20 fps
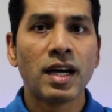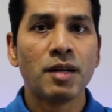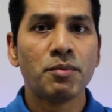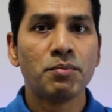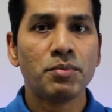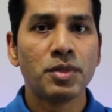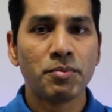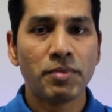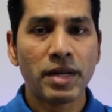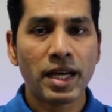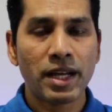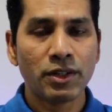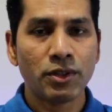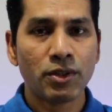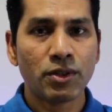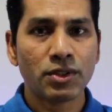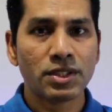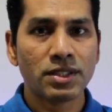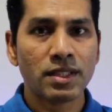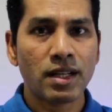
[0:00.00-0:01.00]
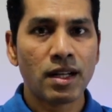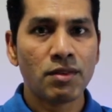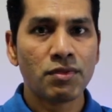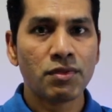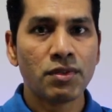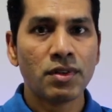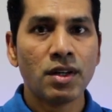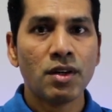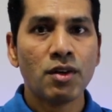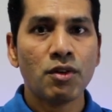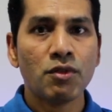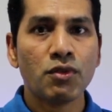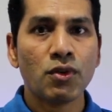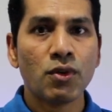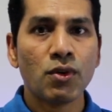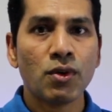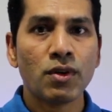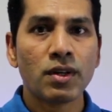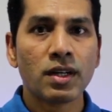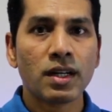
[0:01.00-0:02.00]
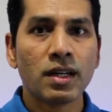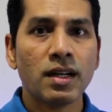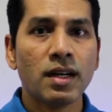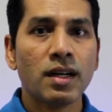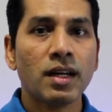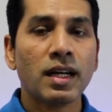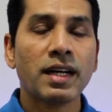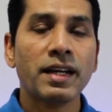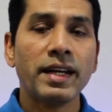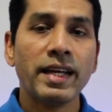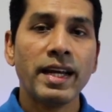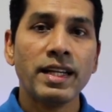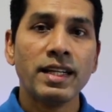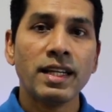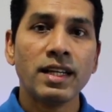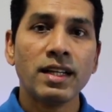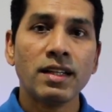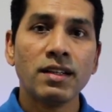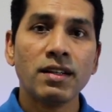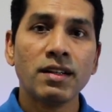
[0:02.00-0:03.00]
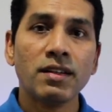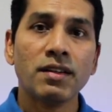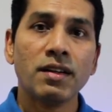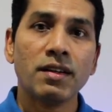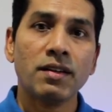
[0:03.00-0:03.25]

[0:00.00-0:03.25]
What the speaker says: and prepare yourself for creating